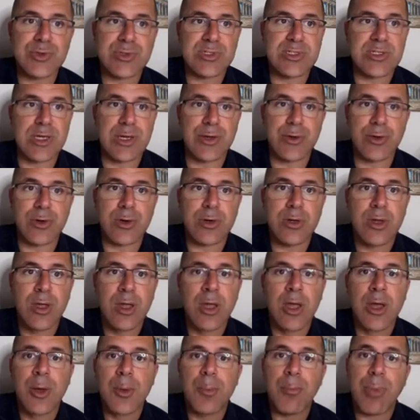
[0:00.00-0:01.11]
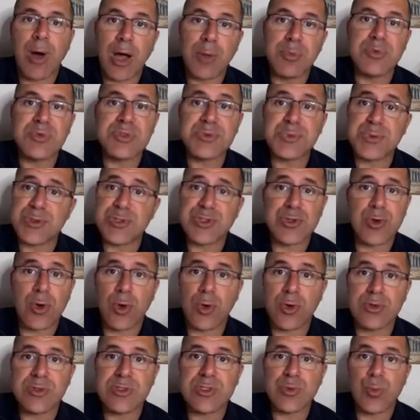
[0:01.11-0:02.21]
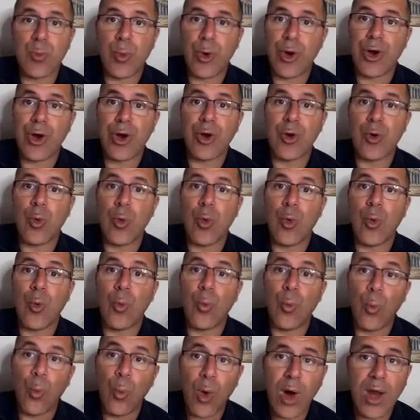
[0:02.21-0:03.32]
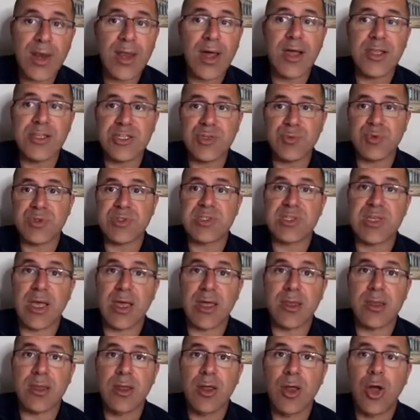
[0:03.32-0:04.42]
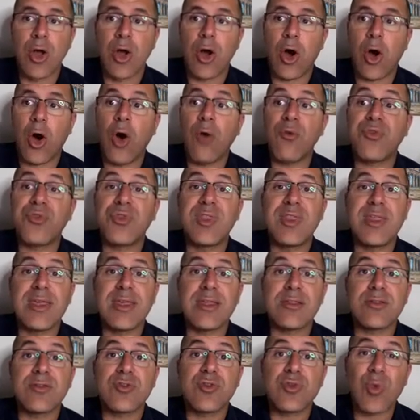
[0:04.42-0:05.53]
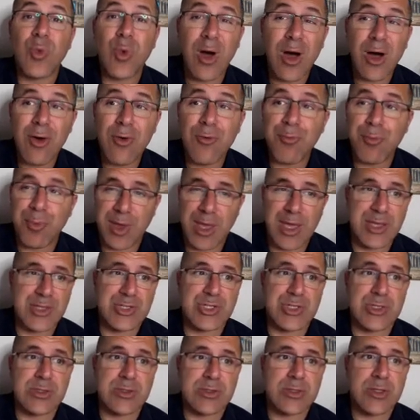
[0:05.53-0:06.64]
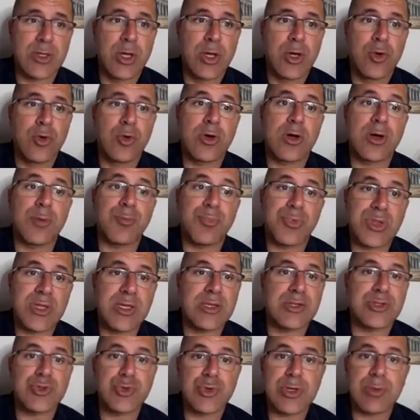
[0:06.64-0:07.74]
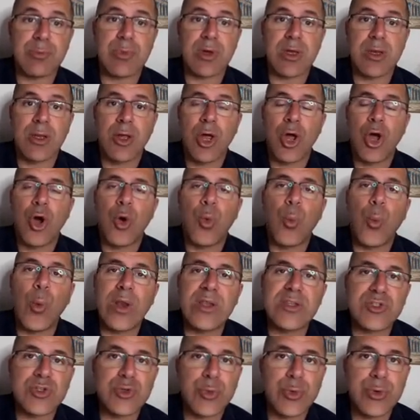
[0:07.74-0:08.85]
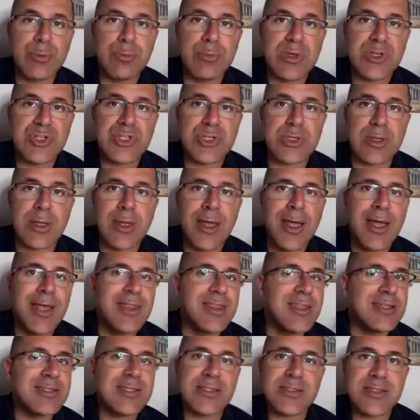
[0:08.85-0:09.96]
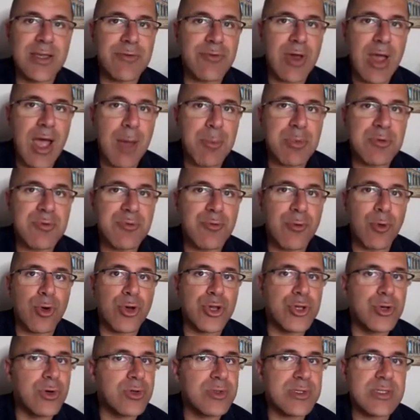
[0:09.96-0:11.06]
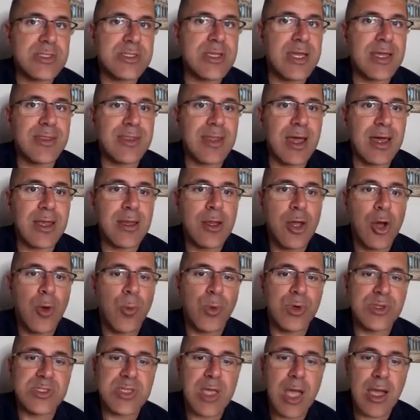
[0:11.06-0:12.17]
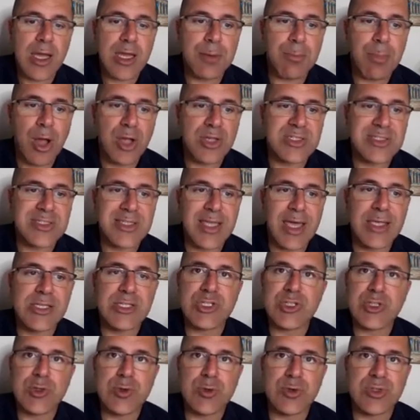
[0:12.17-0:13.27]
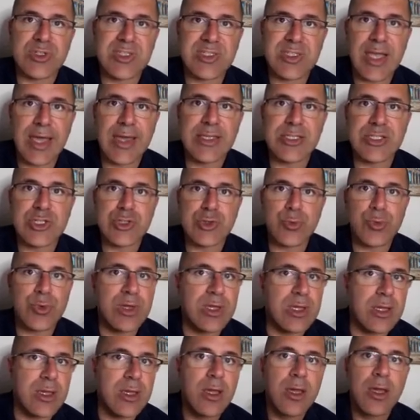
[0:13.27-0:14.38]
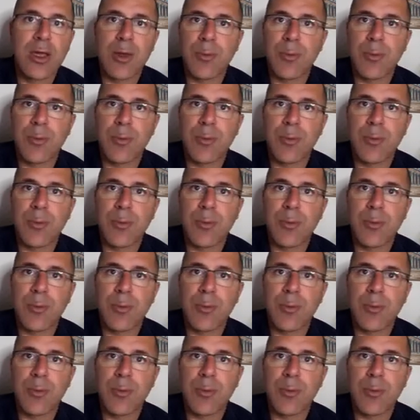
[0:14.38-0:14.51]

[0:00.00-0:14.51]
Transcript: Center published results where 100% of the 12 patients who completed treatment went into remission. This has never happened before. You understand that? We're talking about stage two, stage three.